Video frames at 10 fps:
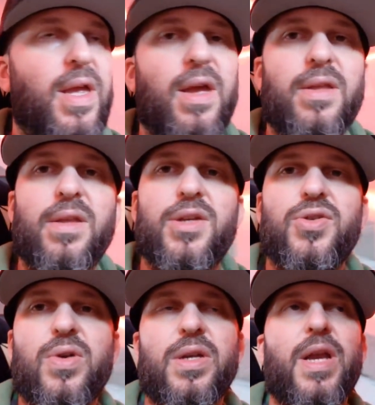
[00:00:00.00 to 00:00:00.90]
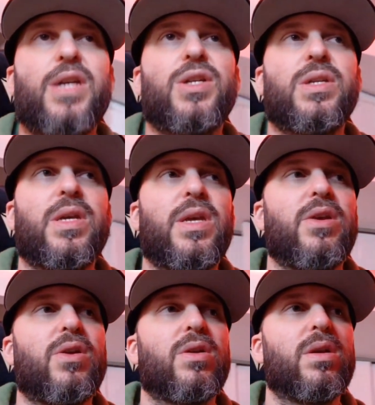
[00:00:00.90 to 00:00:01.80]
initial connection to
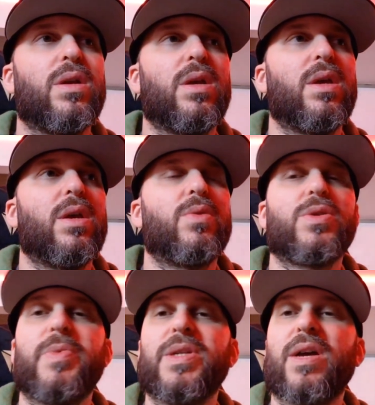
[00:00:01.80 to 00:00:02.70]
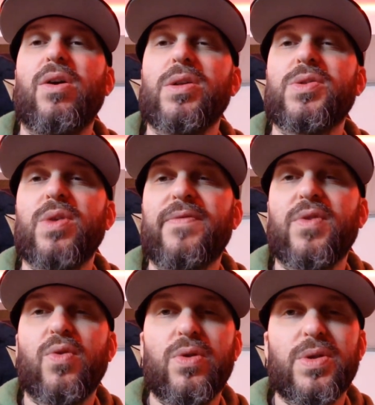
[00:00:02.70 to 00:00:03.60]
here, which means I also have to
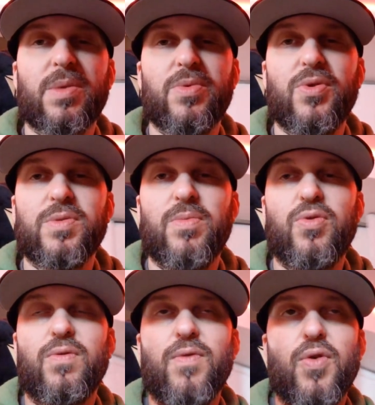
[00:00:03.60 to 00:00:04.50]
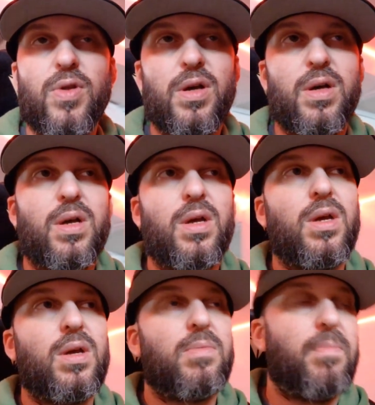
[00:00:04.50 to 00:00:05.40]
order some of those Motorola
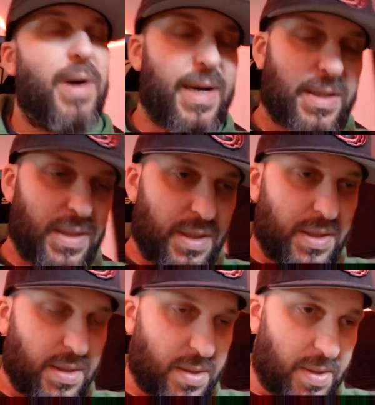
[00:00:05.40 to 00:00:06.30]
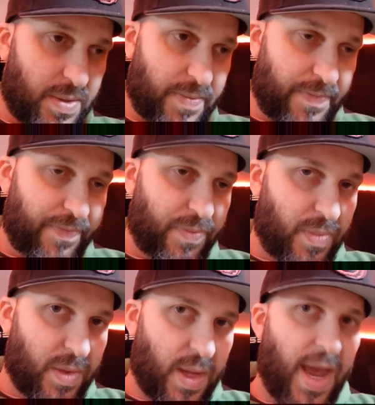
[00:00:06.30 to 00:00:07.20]
boxes.
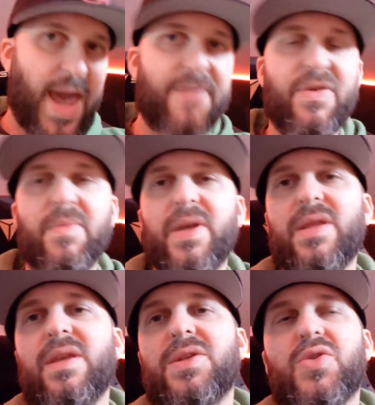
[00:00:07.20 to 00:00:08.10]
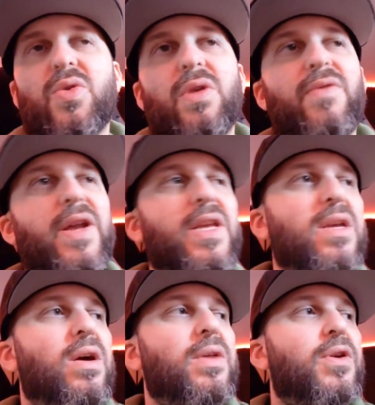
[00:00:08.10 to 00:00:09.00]
I have them in the store already
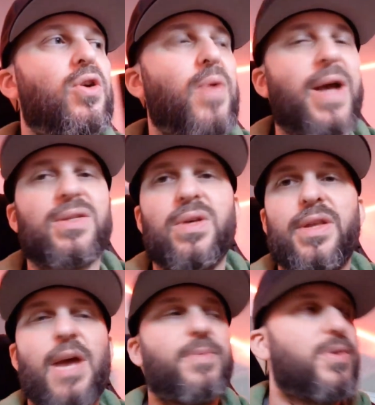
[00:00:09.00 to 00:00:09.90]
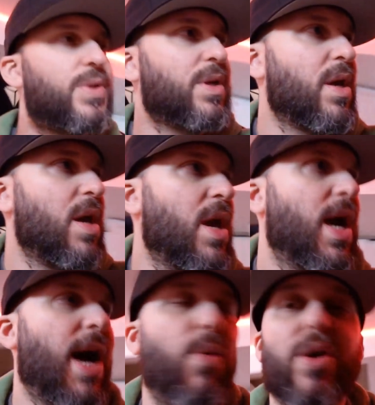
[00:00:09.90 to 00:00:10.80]
on the coaxial adapters.
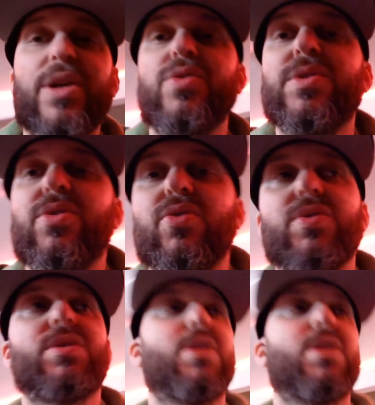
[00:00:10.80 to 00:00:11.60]
I want to use those